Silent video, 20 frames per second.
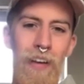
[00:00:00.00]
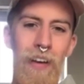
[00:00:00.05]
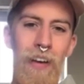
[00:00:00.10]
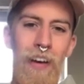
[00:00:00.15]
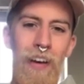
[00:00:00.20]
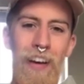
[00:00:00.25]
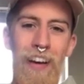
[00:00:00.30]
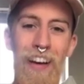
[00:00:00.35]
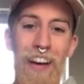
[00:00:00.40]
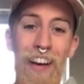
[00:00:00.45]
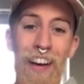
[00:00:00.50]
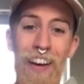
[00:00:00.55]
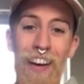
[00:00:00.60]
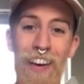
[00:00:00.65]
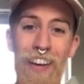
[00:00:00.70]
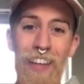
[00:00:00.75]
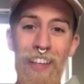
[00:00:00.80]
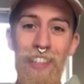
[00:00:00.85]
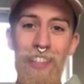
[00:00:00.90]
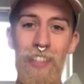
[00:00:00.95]
Hi guys,
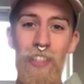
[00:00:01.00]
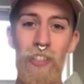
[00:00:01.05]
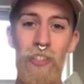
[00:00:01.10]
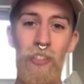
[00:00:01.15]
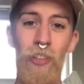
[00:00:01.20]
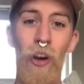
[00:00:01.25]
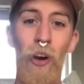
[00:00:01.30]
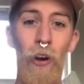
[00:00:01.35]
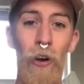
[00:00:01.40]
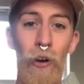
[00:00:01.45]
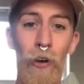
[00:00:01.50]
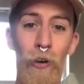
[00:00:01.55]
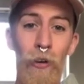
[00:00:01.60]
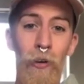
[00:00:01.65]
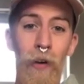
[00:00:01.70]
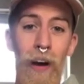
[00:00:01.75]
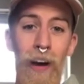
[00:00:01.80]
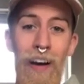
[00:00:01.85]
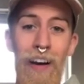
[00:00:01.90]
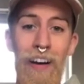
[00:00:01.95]
so just
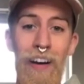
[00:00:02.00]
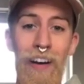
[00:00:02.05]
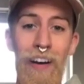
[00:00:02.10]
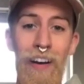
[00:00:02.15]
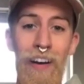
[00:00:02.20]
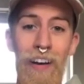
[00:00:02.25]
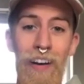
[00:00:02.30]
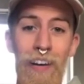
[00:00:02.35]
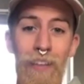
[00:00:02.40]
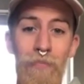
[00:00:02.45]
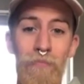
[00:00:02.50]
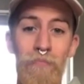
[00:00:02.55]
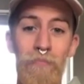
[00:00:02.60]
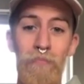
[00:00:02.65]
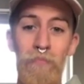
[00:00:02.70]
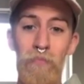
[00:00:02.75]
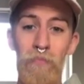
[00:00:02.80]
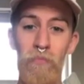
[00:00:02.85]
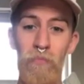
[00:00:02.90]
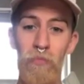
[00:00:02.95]

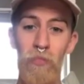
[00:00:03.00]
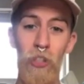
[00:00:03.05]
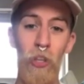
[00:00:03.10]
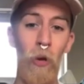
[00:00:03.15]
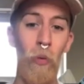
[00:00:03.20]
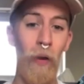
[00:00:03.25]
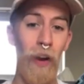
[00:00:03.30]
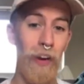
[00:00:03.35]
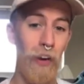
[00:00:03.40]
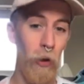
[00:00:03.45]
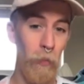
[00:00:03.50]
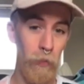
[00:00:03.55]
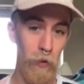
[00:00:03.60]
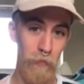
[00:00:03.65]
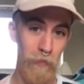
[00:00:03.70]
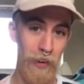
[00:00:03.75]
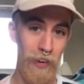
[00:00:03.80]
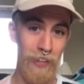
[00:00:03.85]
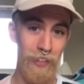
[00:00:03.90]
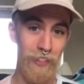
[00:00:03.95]
going to wait a couple of
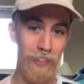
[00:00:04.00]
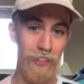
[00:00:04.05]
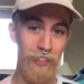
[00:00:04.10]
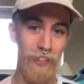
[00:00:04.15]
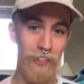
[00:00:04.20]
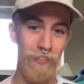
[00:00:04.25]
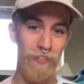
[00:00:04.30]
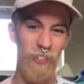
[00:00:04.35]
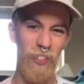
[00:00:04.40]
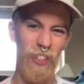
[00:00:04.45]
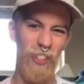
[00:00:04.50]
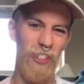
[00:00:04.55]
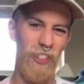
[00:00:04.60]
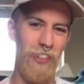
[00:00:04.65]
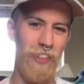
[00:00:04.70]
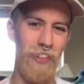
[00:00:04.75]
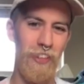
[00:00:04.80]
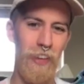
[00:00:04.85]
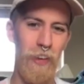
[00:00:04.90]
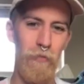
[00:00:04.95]
minutes just to
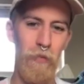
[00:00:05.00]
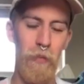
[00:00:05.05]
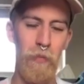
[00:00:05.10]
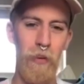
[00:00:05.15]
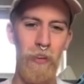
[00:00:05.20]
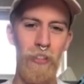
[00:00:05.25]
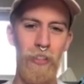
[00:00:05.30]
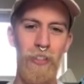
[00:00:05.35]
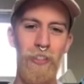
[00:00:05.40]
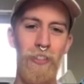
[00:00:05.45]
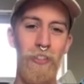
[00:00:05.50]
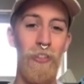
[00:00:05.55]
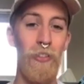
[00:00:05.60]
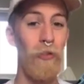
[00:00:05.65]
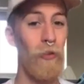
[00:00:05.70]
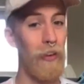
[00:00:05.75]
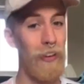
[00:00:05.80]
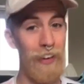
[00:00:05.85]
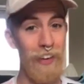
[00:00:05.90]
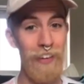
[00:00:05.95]
give people a chance to join
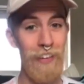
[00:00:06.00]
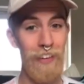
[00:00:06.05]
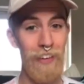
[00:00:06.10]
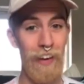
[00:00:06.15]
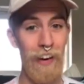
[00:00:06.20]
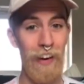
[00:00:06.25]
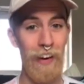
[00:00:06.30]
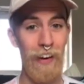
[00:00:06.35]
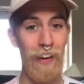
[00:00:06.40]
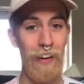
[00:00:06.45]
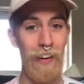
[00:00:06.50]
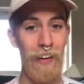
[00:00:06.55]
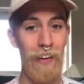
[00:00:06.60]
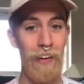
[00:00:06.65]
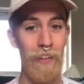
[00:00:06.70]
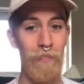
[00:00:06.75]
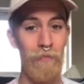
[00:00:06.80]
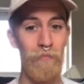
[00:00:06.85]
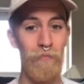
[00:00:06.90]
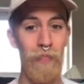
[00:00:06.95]
in.
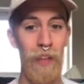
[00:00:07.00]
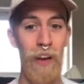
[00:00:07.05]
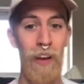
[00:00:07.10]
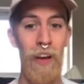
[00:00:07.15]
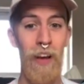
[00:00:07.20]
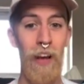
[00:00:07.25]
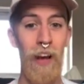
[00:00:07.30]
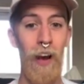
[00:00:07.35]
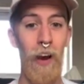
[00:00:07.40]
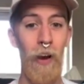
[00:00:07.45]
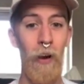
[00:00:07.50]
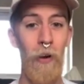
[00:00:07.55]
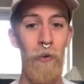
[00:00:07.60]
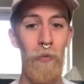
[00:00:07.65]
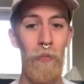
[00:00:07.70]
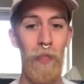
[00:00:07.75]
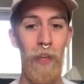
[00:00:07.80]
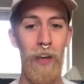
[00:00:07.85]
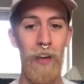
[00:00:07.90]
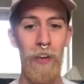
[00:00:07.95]
I hope that
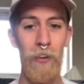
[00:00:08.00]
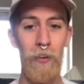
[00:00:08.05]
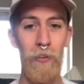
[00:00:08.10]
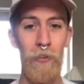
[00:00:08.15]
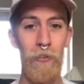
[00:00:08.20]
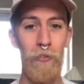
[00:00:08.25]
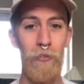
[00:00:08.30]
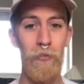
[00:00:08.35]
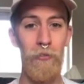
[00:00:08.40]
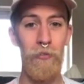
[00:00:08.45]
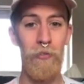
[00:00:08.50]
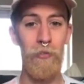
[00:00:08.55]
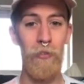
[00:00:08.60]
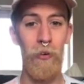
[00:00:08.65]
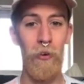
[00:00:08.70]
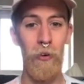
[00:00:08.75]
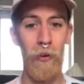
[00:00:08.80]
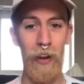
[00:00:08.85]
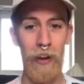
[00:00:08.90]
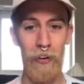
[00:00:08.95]
you've all had
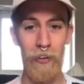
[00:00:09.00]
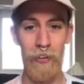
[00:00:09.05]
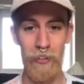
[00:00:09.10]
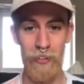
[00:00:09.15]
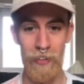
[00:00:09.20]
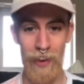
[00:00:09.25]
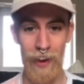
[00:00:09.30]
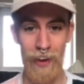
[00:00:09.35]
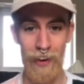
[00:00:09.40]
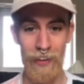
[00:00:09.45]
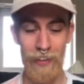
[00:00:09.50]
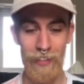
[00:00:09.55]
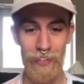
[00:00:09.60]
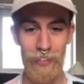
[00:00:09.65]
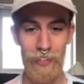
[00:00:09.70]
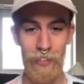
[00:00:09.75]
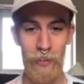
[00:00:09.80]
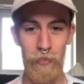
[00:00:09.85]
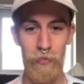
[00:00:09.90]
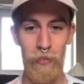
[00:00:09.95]
a good day so
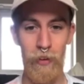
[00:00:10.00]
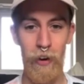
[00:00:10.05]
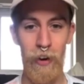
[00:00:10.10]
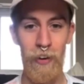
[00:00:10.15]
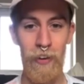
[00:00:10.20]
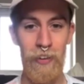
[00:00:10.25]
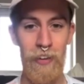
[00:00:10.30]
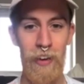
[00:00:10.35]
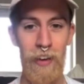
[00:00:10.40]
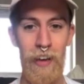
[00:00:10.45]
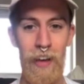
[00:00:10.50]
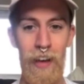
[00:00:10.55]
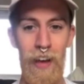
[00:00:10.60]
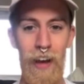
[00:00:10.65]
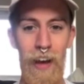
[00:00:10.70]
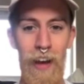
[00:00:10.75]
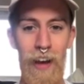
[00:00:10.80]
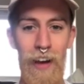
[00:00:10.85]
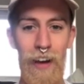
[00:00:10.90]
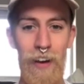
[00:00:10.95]
far.
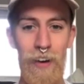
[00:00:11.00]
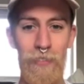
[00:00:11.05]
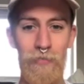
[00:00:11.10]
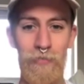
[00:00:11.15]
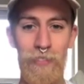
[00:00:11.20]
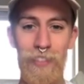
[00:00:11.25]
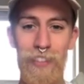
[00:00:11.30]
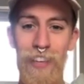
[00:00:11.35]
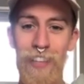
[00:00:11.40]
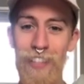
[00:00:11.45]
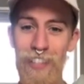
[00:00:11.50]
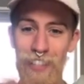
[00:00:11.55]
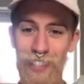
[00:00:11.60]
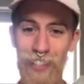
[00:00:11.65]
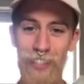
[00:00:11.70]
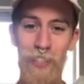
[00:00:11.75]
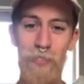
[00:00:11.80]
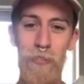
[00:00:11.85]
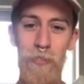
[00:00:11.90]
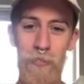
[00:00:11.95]
It's nice to see some
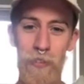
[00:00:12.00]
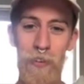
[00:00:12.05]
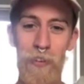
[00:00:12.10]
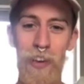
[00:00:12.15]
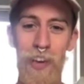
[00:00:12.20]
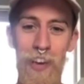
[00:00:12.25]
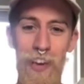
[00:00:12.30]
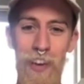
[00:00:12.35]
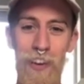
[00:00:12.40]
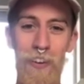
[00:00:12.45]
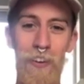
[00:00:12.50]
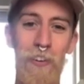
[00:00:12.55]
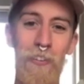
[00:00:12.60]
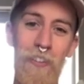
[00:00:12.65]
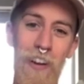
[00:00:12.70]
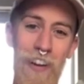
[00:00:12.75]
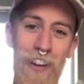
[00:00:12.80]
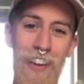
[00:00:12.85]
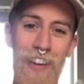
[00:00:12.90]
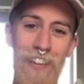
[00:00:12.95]
of you here already,
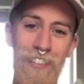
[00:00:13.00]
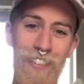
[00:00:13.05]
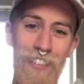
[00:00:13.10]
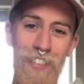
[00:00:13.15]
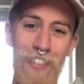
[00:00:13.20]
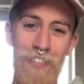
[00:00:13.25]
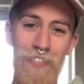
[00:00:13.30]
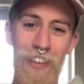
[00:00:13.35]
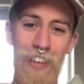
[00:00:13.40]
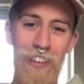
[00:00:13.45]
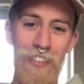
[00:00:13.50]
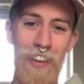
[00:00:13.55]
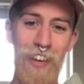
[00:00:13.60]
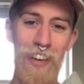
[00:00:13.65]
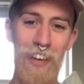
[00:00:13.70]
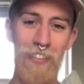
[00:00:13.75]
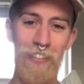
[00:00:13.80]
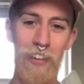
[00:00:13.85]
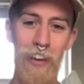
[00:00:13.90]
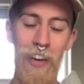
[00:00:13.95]
which is really, really lovely.